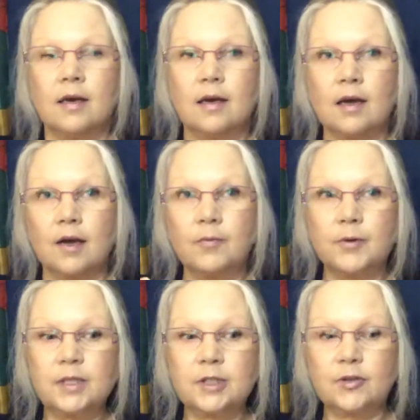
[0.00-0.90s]
I
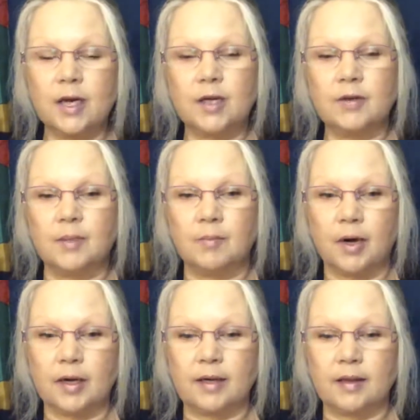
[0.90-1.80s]
really try to
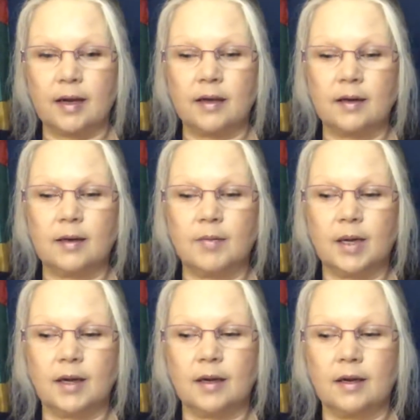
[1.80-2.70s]
embody that in
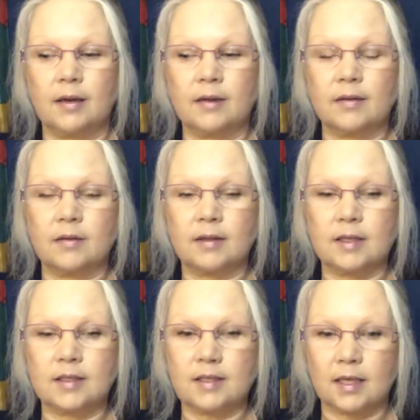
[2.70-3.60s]
my, the
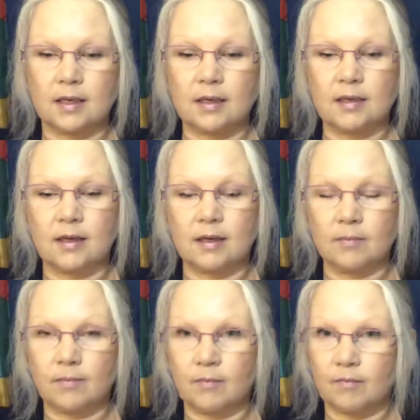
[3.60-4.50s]
things that, like,
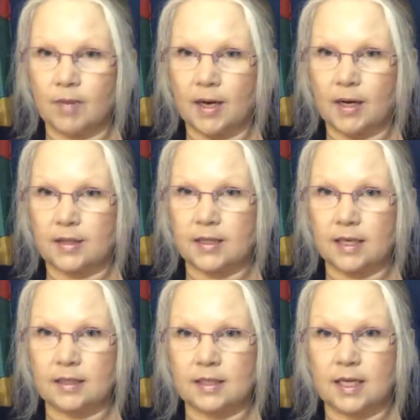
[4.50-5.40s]
my
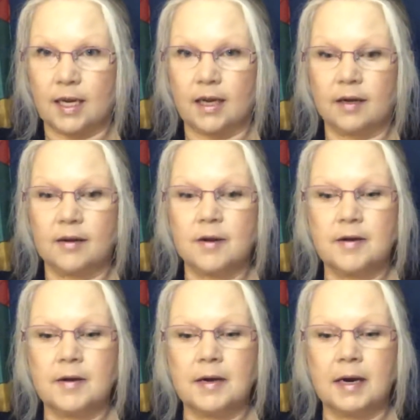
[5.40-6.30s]
day-to-day
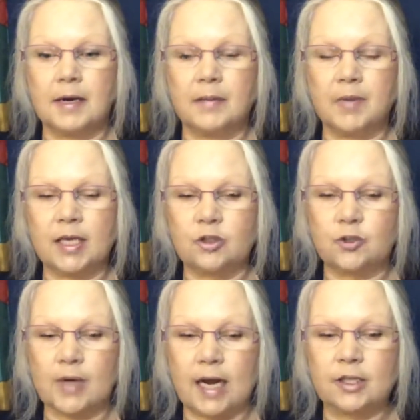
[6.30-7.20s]
um,
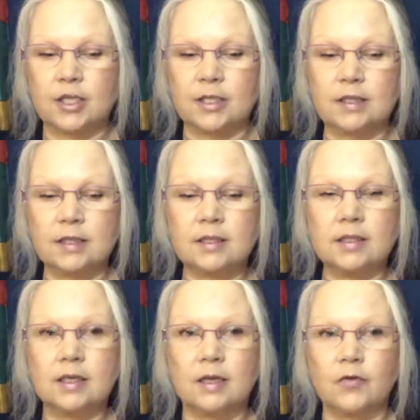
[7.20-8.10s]
interactions.
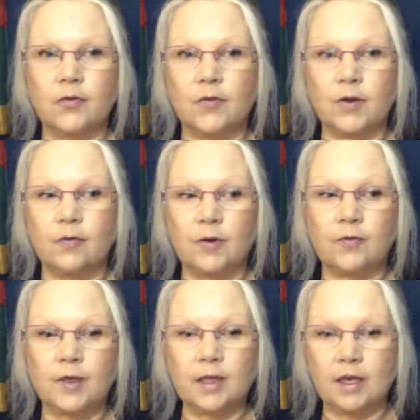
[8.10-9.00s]
If, if I
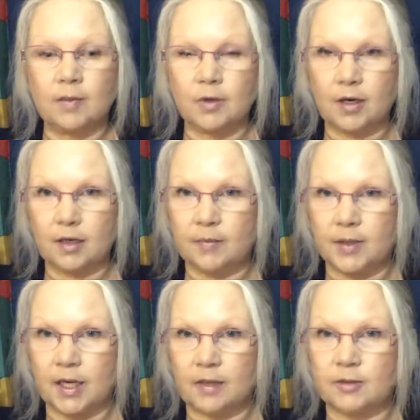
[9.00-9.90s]
feel like I'm not going to
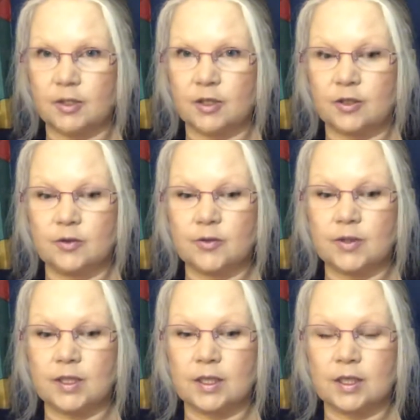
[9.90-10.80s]
be able to use
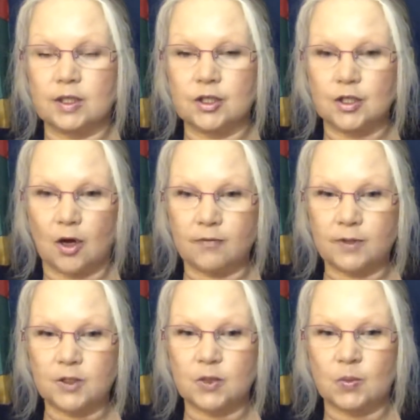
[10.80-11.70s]
a soft
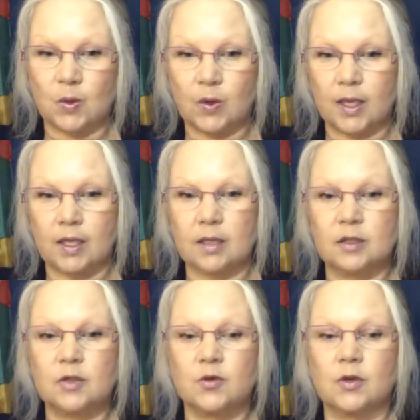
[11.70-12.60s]
spoken
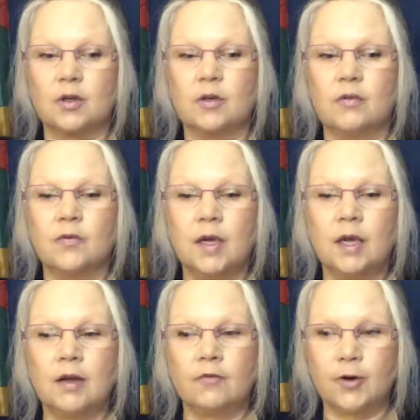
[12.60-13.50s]
sort of
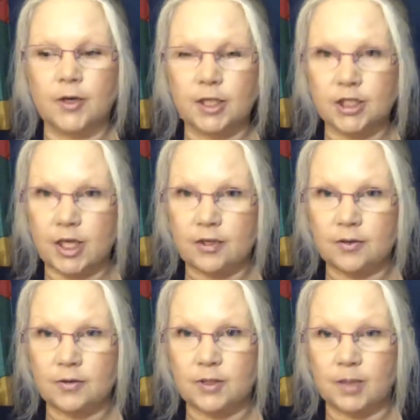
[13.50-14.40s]
very
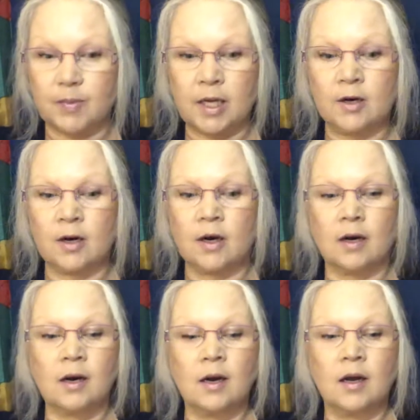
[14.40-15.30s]
gentle
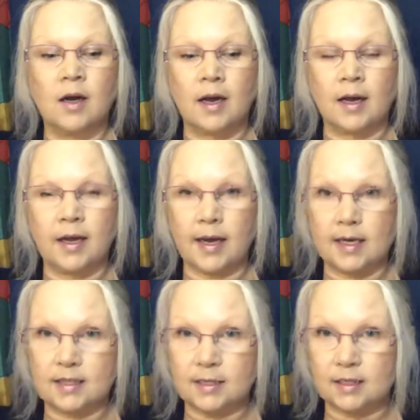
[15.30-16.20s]
demeanor, I
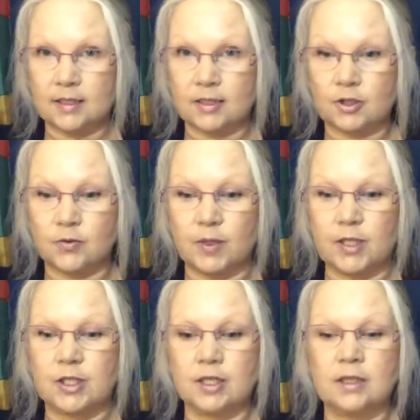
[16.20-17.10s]
exit a
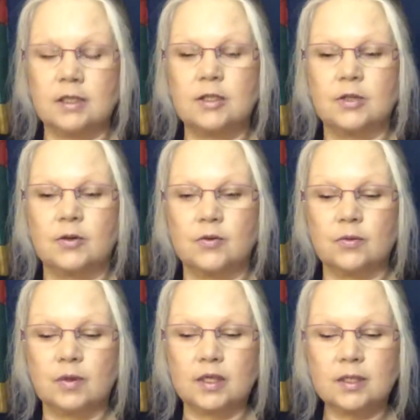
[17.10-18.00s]
situation. So
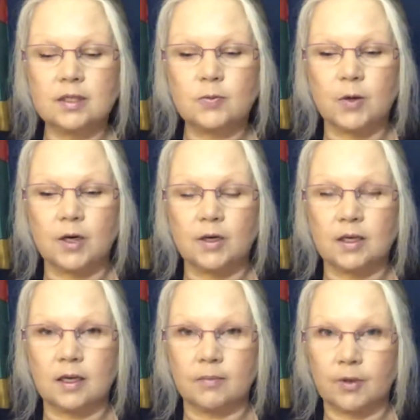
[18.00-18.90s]
this is where it
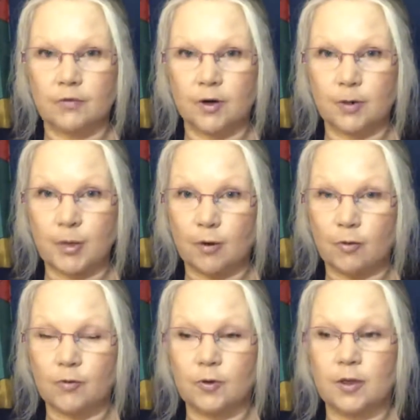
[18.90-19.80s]
can be very
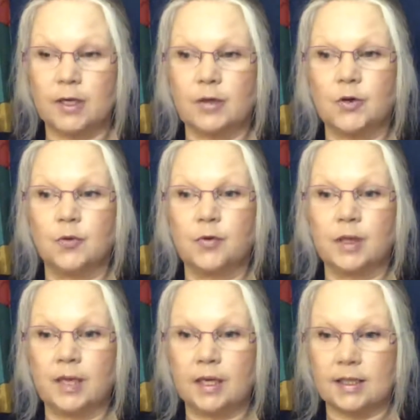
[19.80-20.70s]
powerful, and you could really
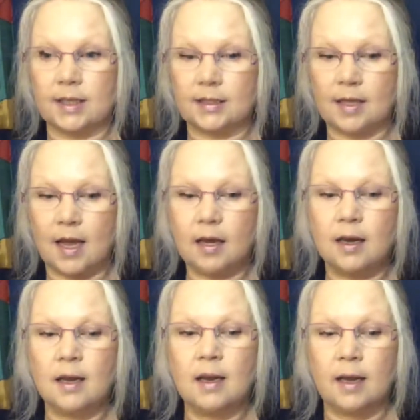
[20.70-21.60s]
connect to that
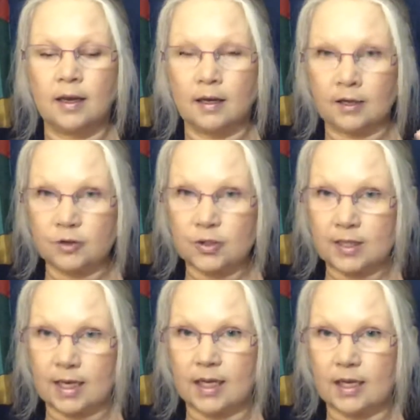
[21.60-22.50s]
and
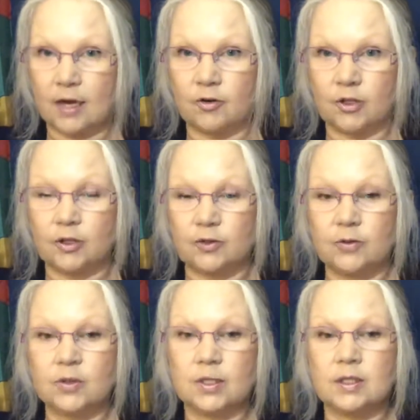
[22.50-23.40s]
understand how to
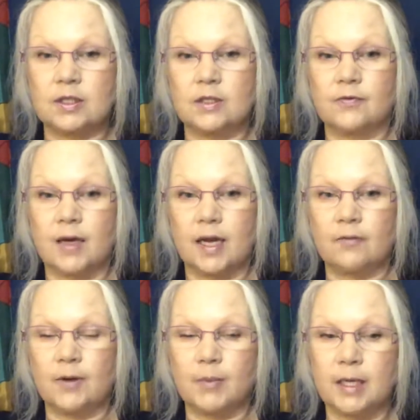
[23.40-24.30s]
use divine
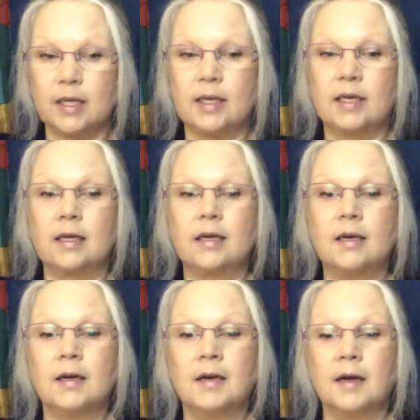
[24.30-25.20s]
femininity
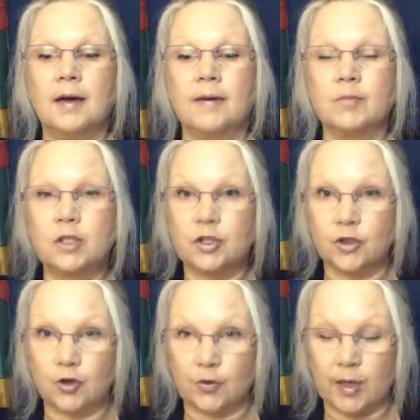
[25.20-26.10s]
um, to
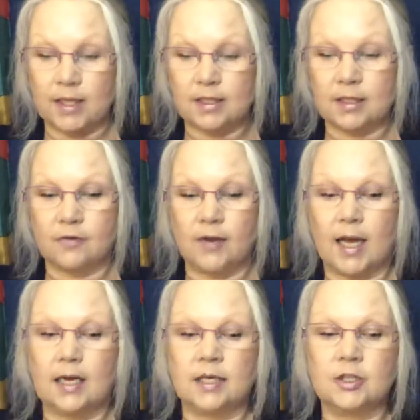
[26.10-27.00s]
your greatest
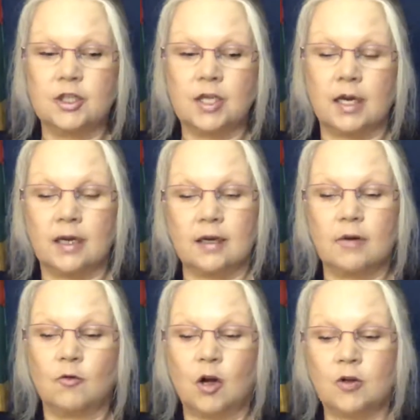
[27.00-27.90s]
advantage, and it
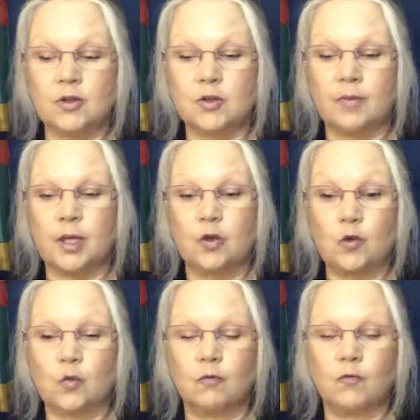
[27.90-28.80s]
will also make you
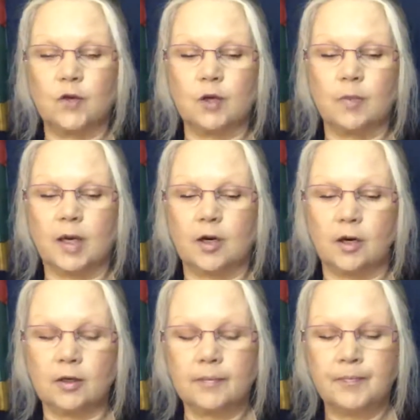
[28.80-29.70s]
feel
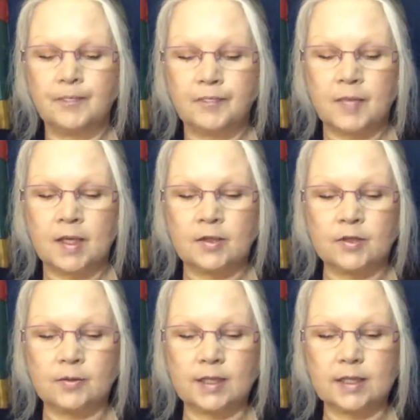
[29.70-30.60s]
better.
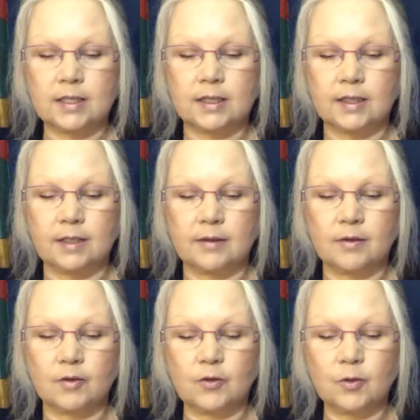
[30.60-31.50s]
So let's see, the
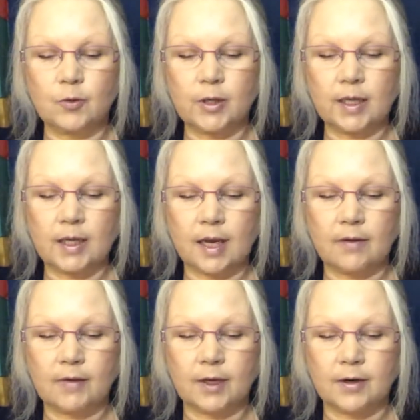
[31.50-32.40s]
third point I have
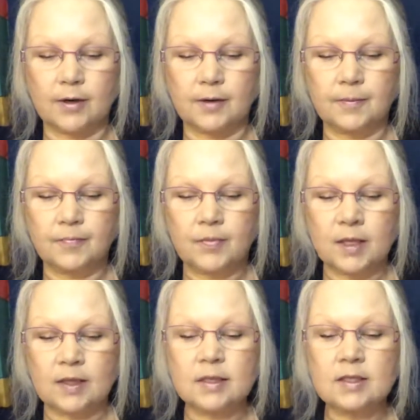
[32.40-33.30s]
here,
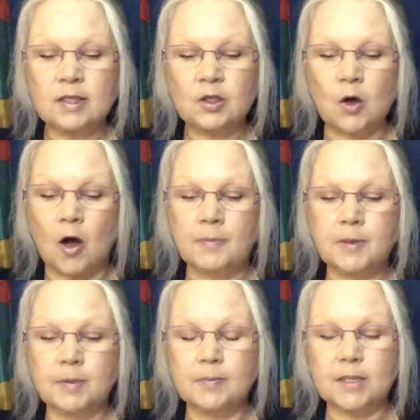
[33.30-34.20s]
this is an
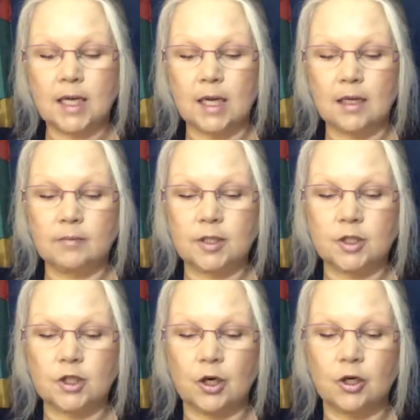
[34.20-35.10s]
optimum time to
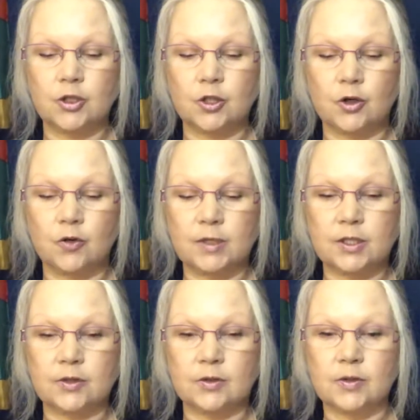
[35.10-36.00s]
charge your
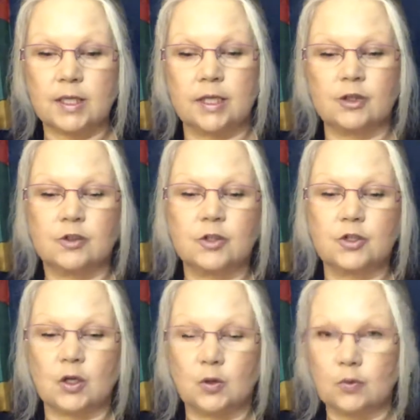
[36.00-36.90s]
crystals and your
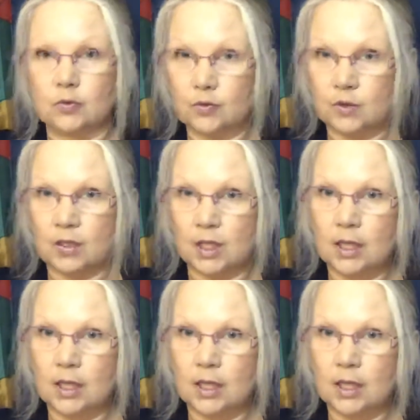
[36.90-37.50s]
stones.